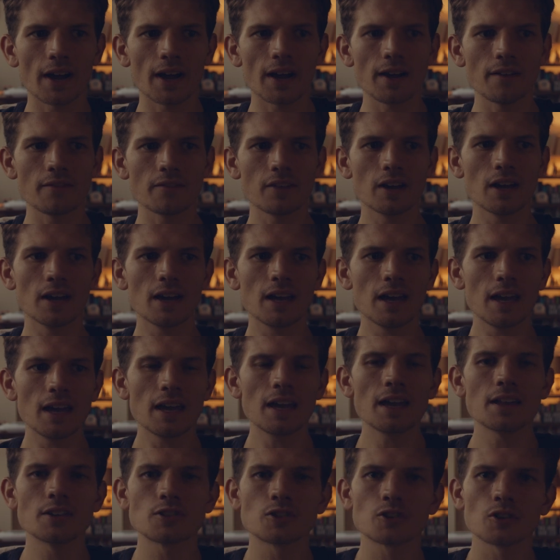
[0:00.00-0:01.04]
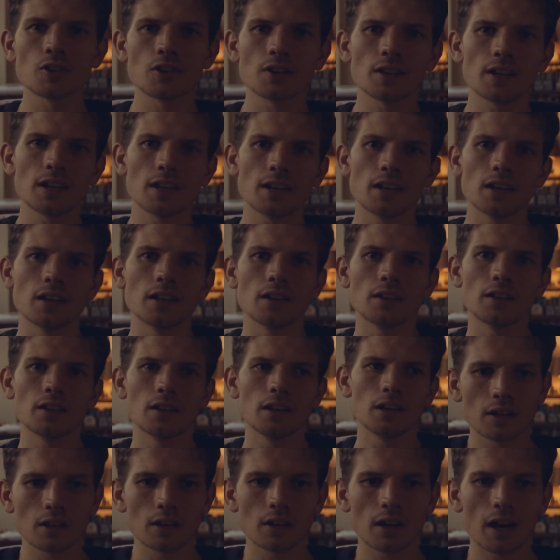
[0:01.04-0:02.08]
I've entered in.
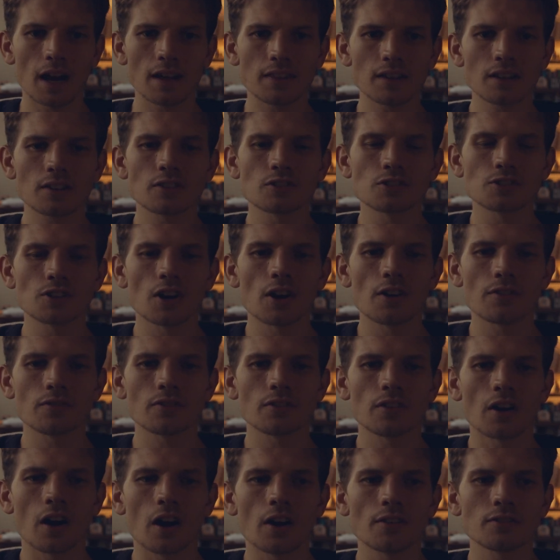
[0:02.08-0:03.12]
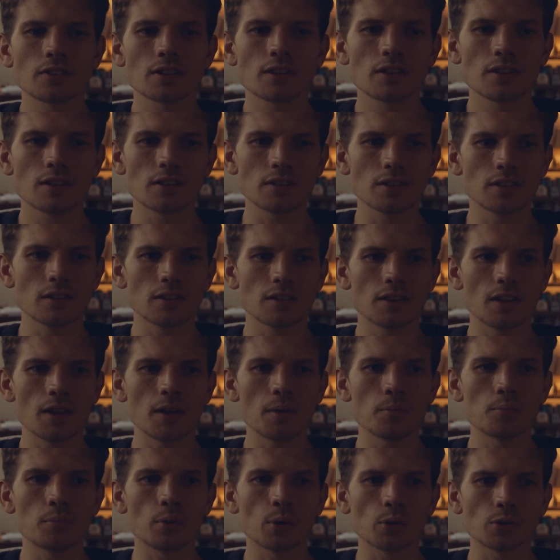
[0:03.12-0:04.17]
I think there's often the
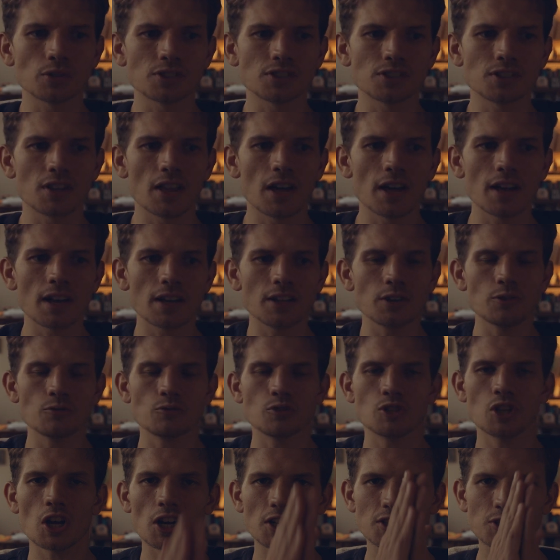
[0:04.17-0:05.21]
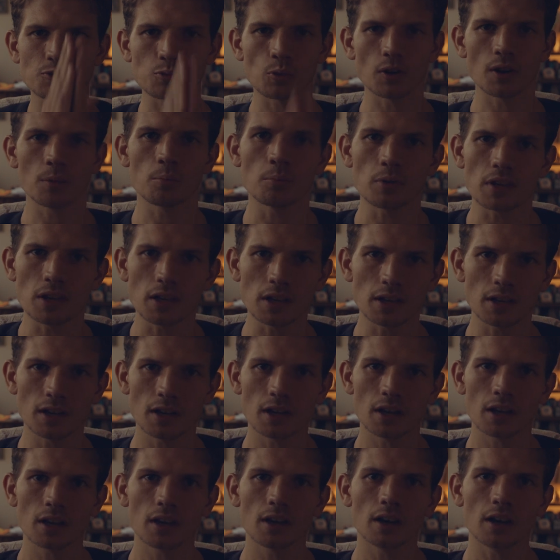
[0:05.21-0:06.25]
impulse that you just want to be
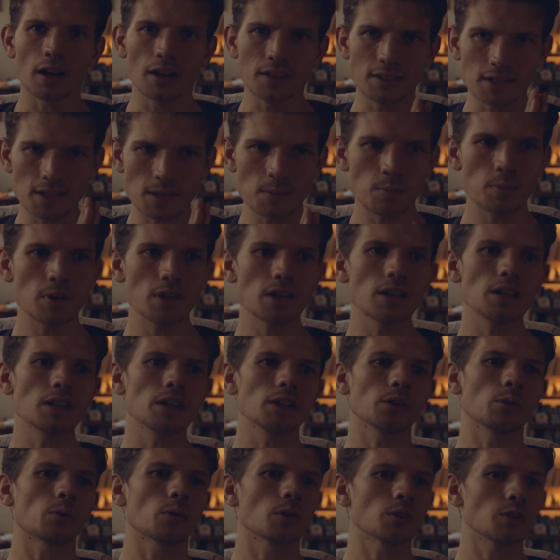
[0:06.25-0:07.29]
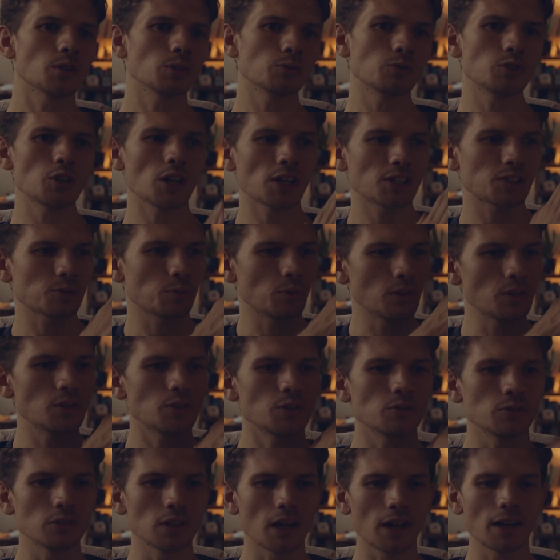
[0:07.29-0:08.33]
a DP, or you just want to
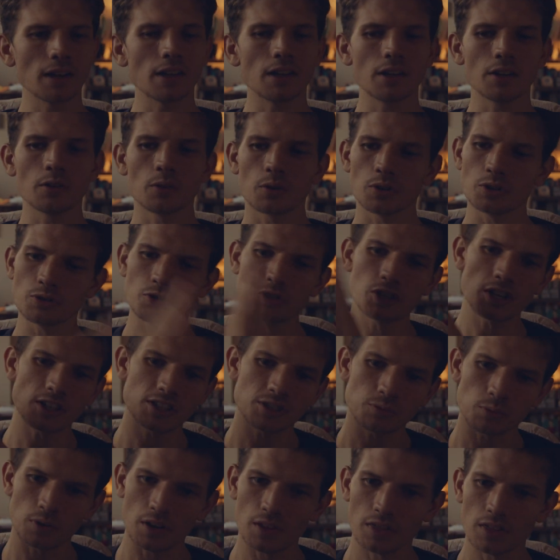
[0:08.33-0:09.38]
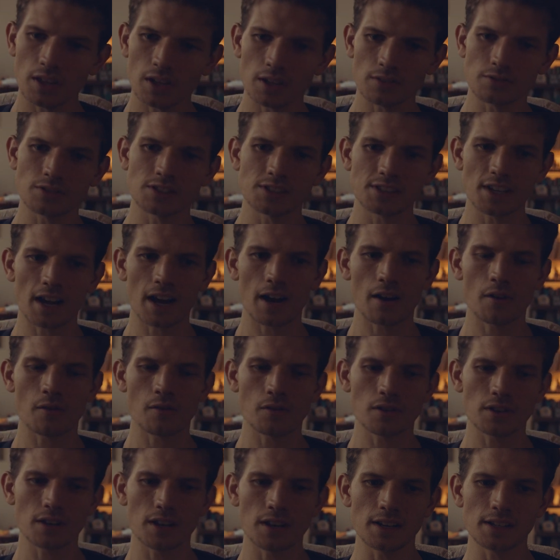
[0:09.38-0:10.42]
do lighting, or you just want to think of
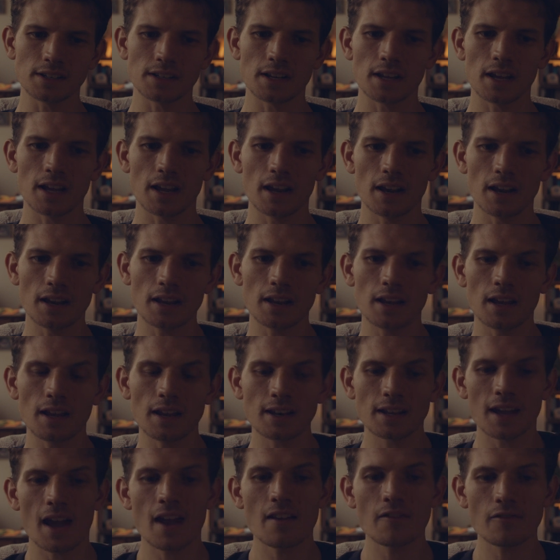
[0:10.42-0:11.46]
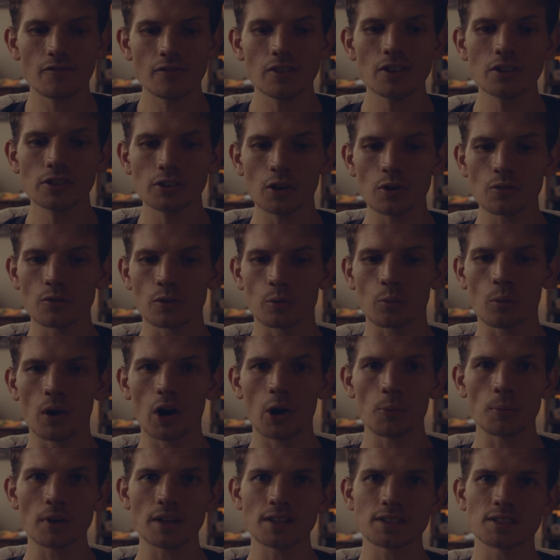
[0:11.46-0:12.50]
sound, and it can feel
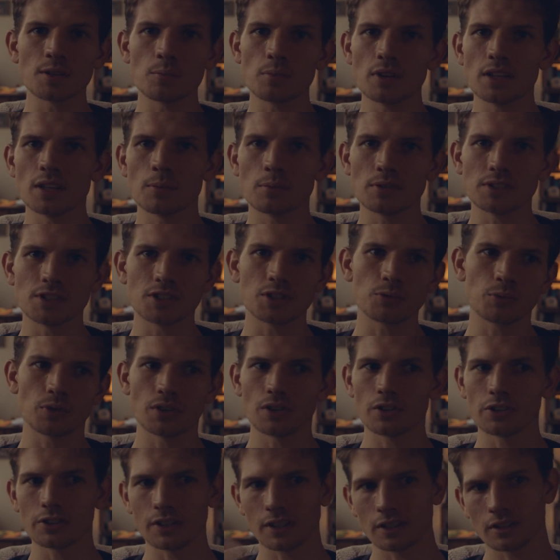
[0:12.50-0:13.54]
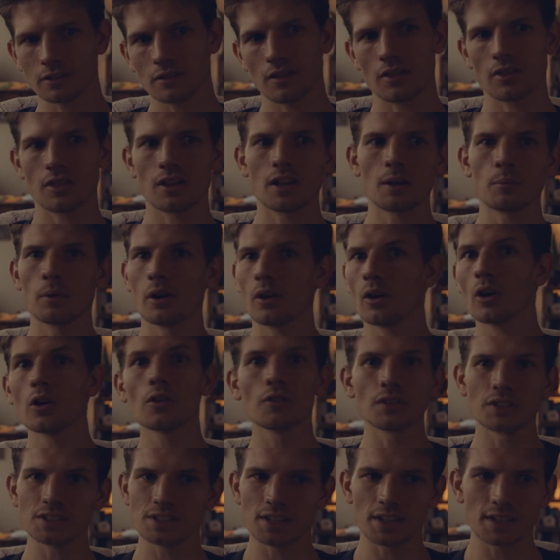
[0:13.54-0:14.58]
overwhelming to be in the position where you're like thinking about all
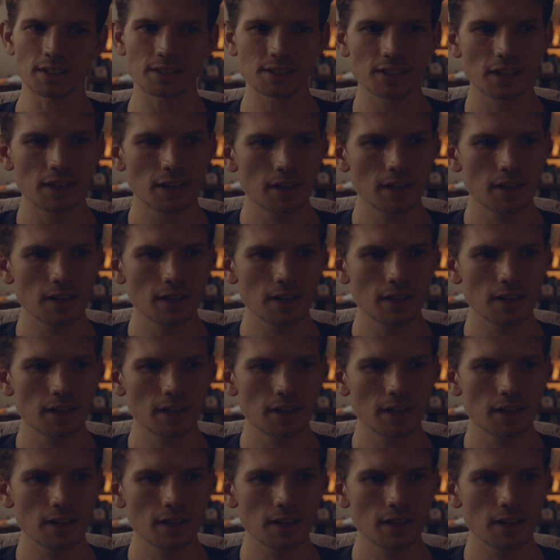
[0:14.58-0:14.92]
of these things.